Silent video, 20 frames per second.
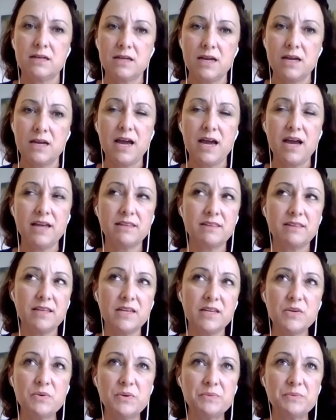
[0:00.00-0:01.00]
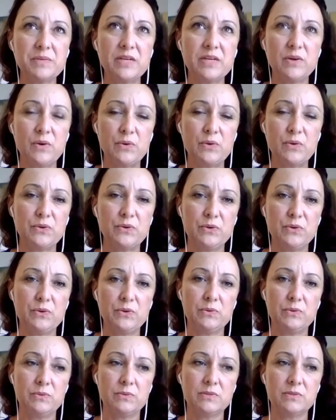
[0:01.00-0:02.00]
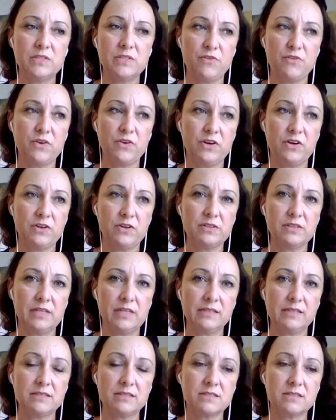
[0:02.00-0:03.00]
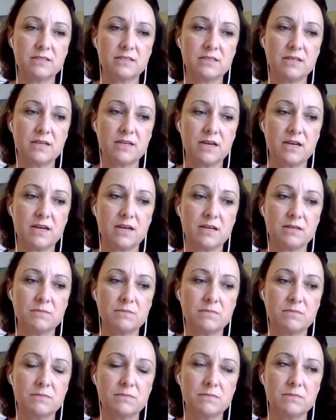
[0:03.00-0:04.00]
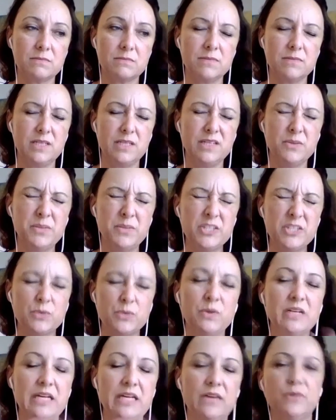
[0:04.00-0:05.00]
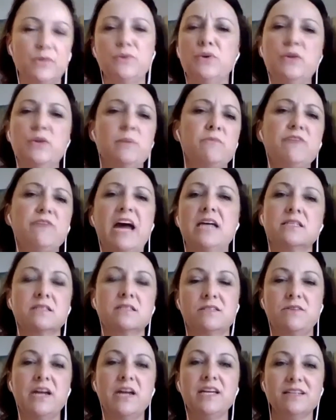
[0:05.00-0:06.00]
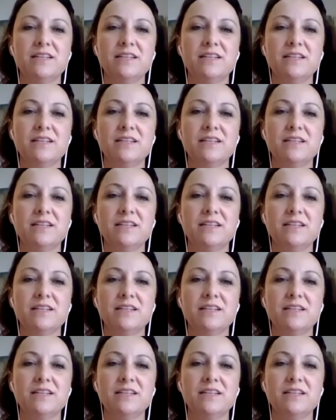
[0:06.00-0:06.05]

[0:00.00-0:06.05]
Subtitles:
I think when we go through difficult things, we just want to get through them fast, right?